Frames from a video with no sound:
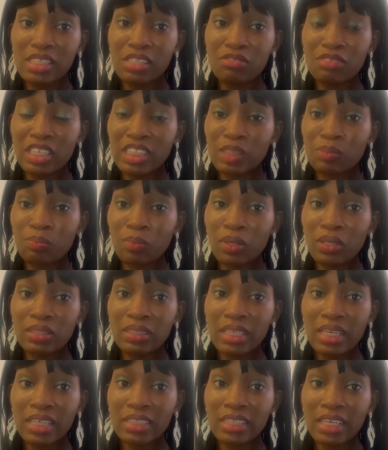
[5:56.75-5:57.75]
He
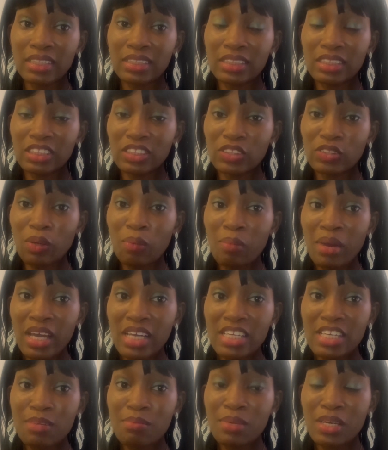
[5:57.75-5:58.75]
responded that he saw
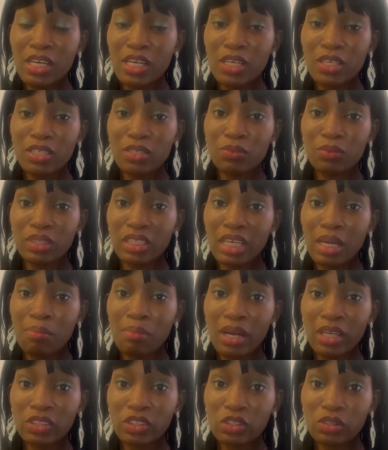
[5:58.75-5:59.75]
my email, he would
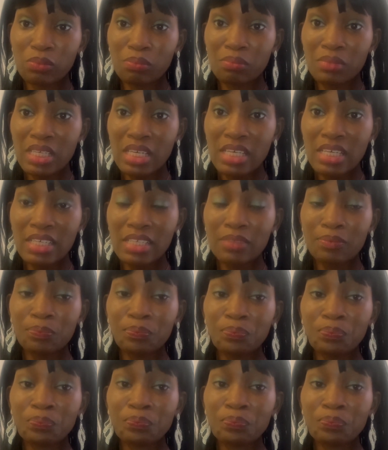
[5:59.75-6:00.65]
get back to me.